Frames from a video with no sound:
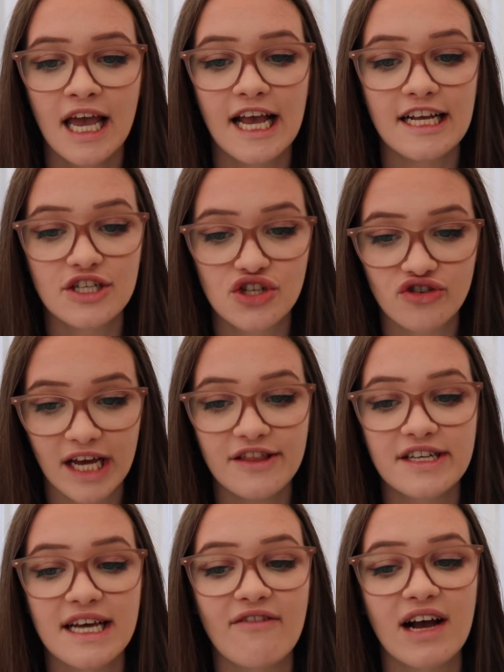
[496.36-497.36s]
Its
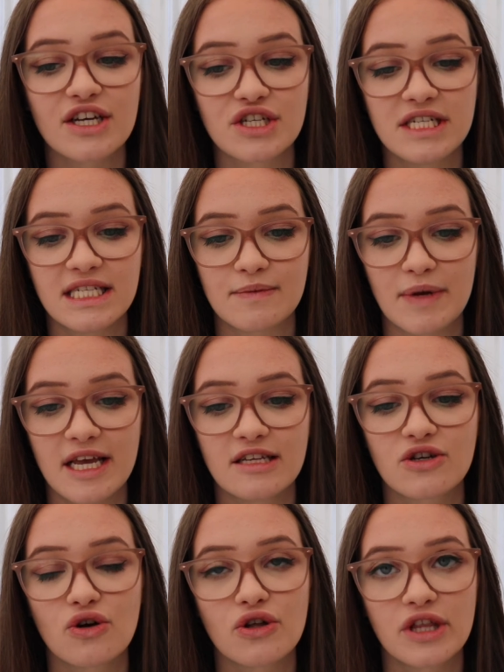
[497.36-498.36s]
strength, direction and speed,
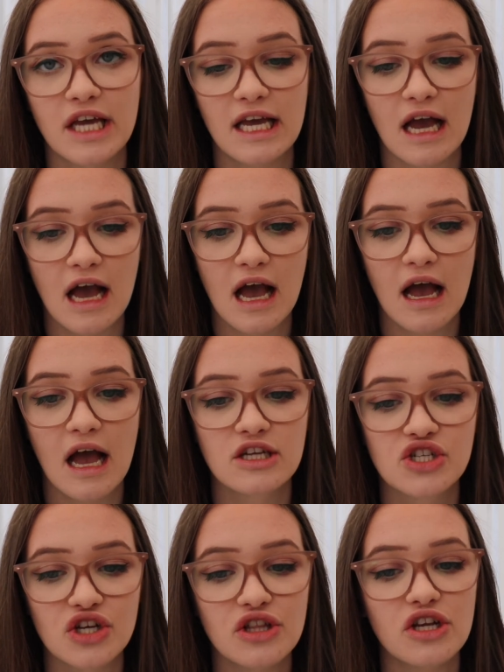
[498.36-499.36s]
called the
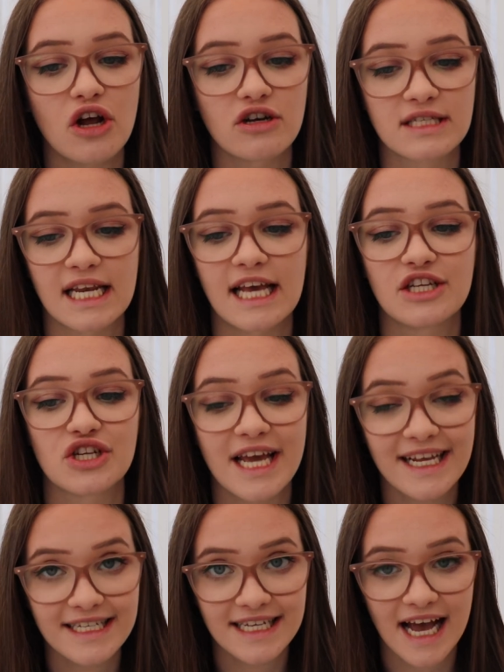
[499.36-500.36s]
Southern Oscillation
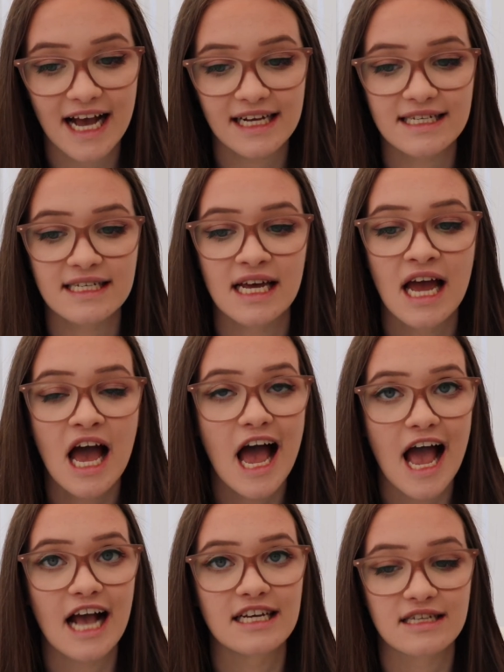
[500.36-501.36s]
Index,
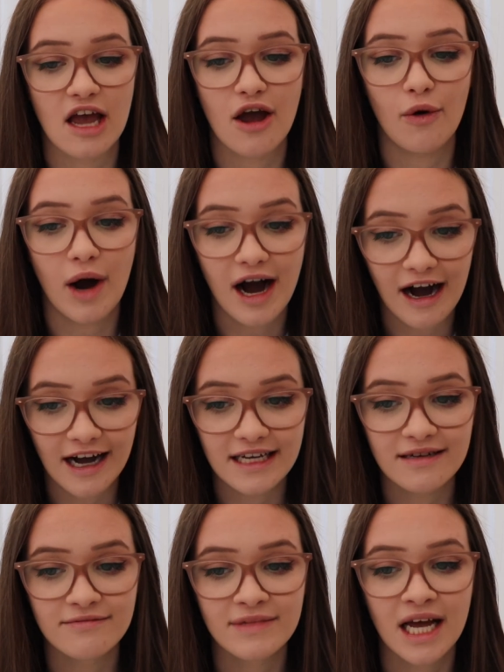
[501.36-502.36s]
SOI.
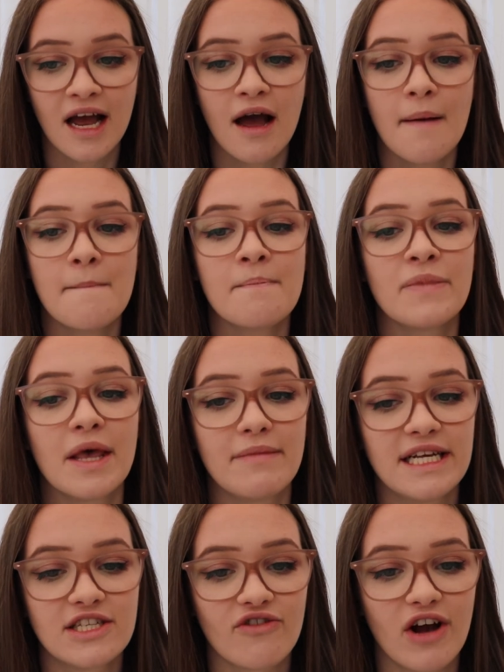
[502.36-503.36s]

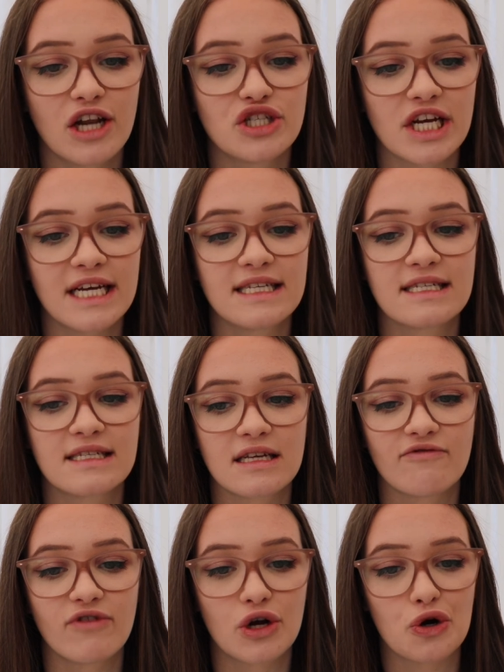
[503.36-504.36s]
Meteorologists
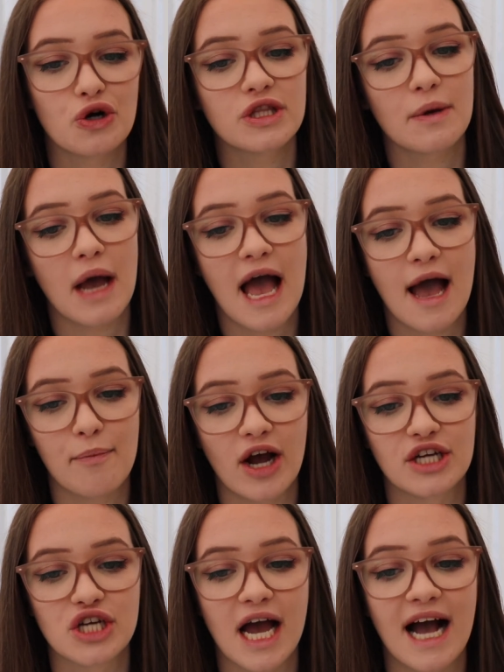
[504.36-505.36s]
record the air
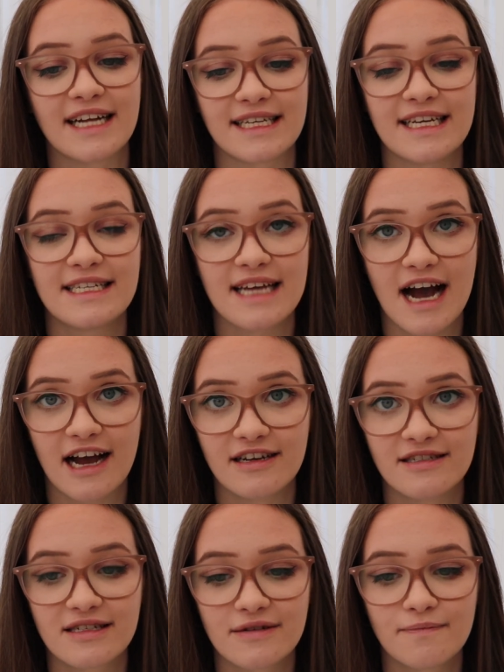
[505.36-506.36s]
pressure at Easter
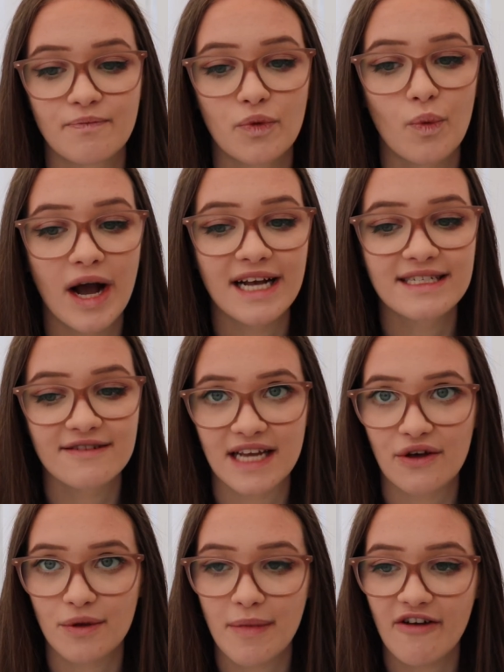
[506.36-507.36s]
Island, west of
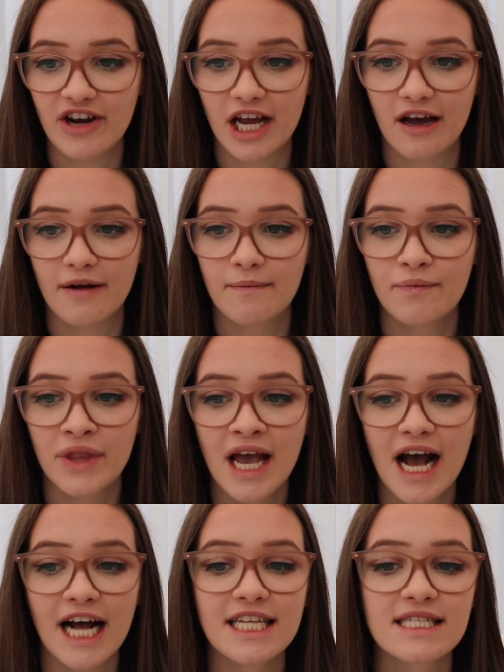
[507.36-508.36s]
South America,
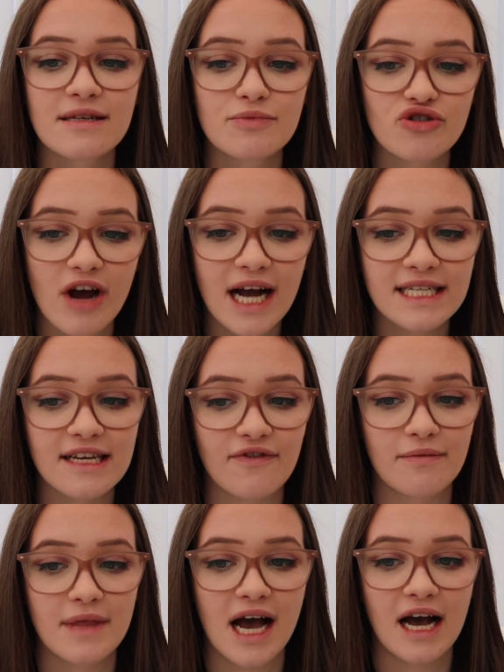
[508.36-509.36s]
and subtract it
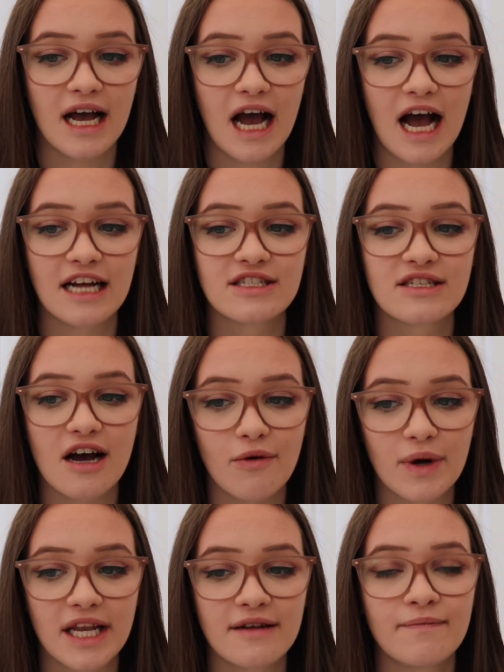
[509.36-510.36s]
from that at
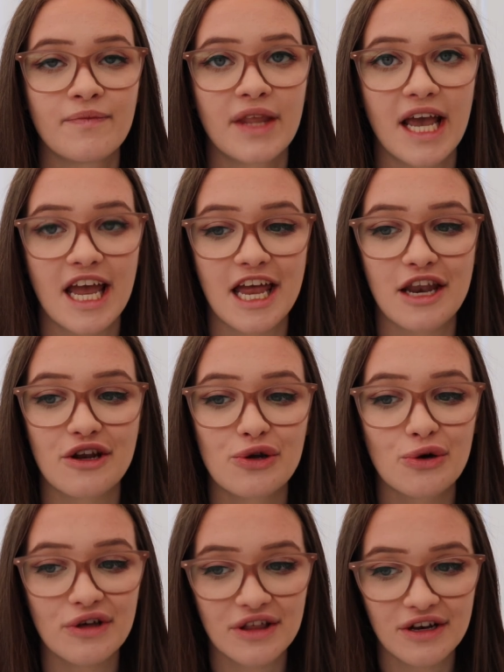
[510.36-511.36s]
Darwin, in
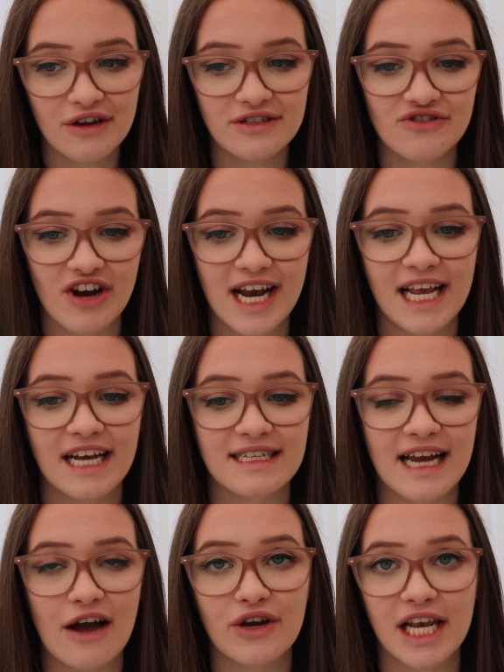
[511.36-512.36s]
northern Australia, to
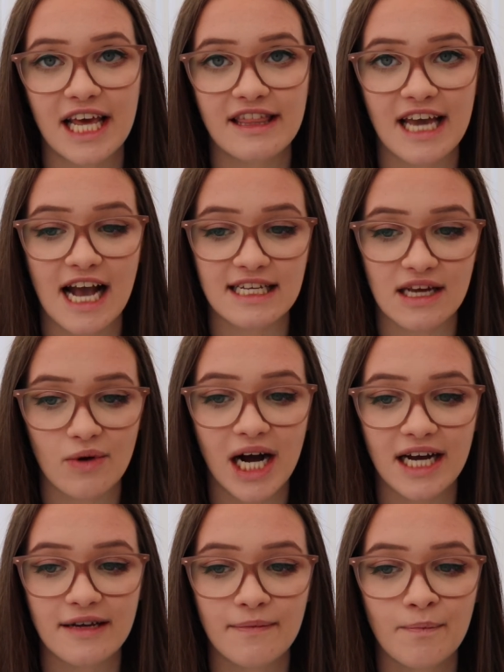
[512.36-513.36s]
calculate the
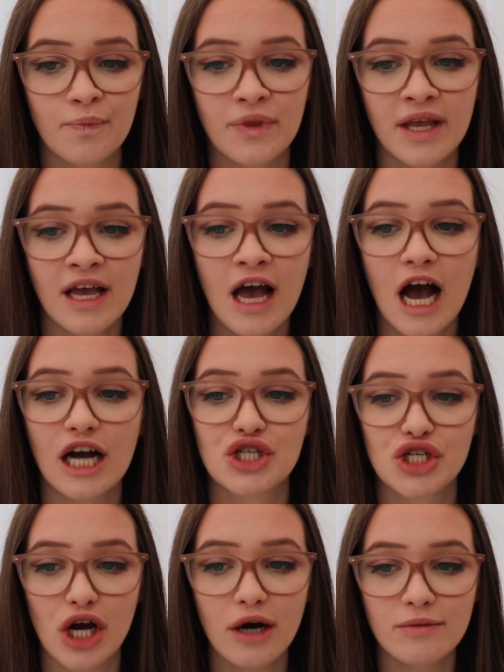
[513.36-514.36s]
SOI. A
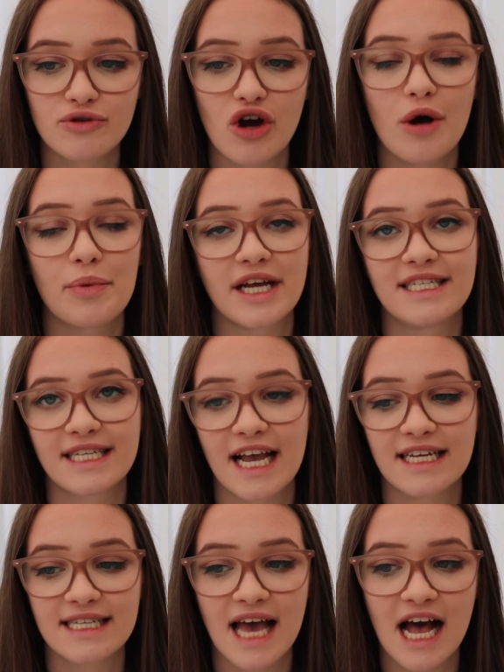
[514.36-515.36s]
sharp drop
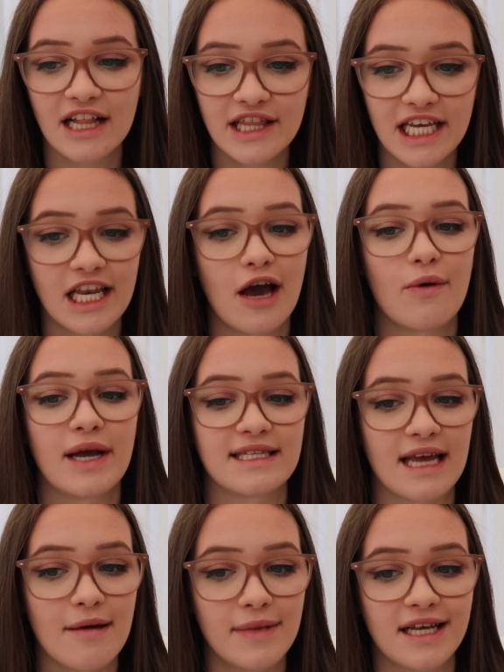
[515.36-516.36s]
indicates that El Nino is
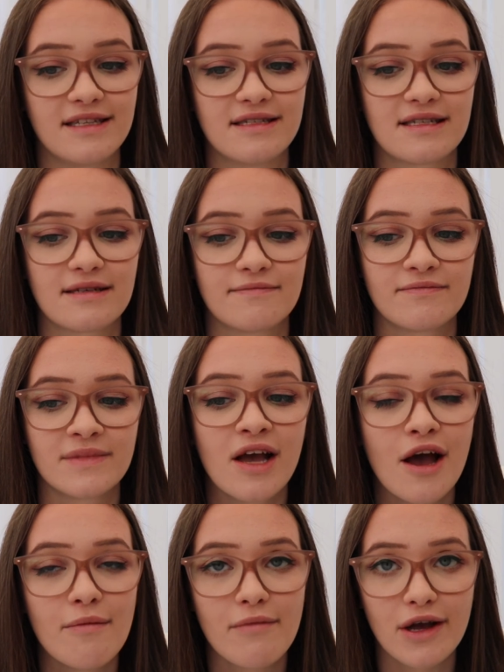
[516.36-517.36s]
imminent.
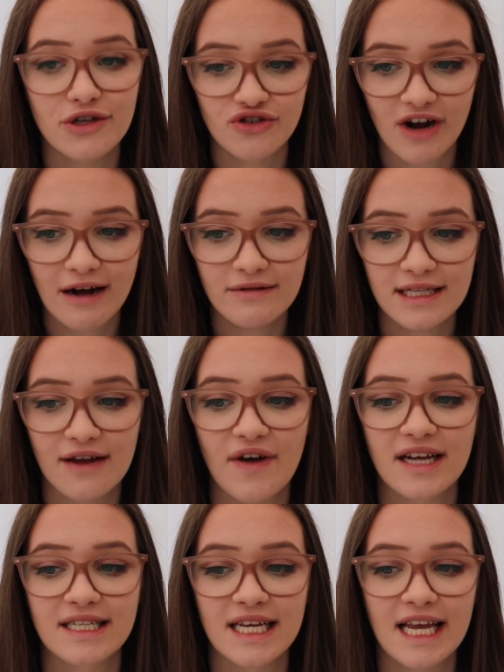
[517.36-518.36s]
Most droughts
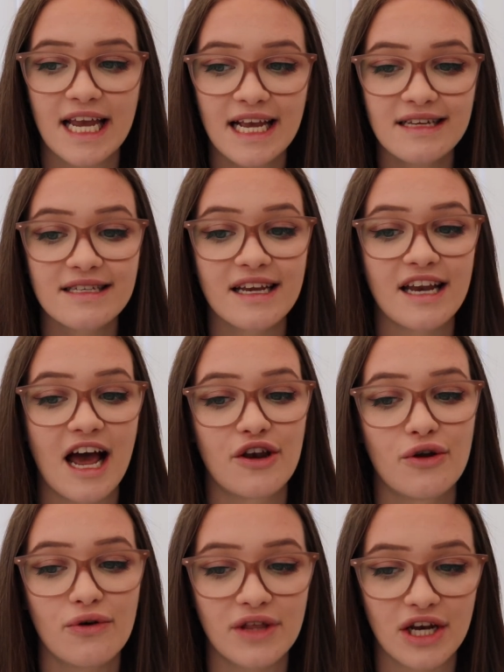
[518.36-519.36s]
affecting eastern and
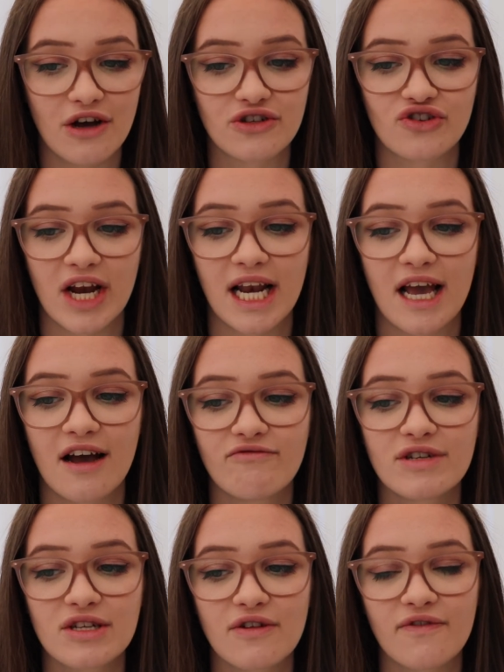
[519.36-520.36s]
northern Australia
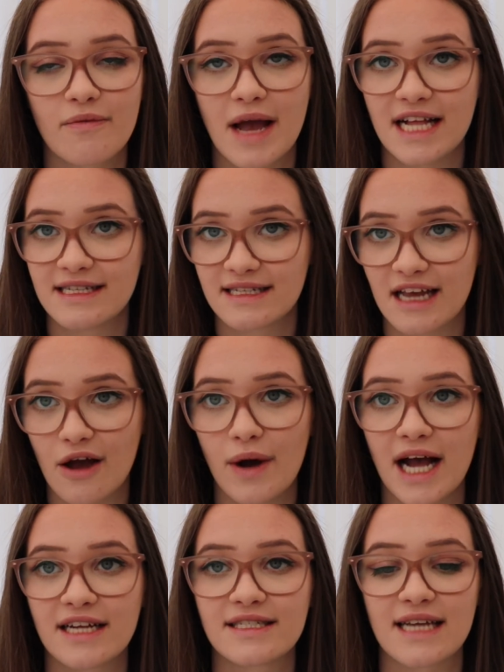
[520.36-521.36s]
result from ENSO
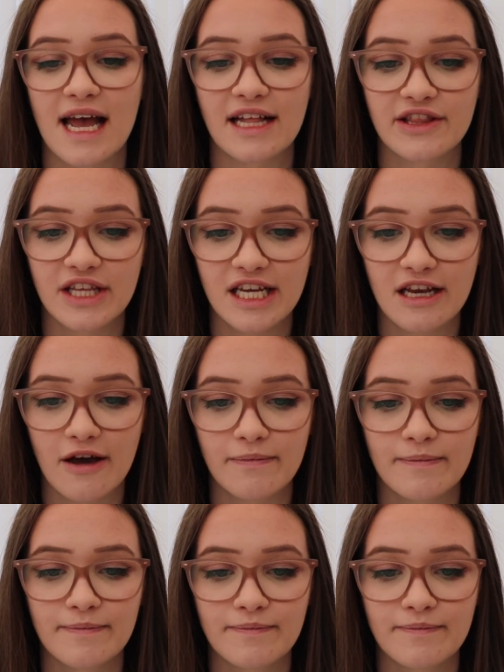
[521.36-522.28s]
and El Nino.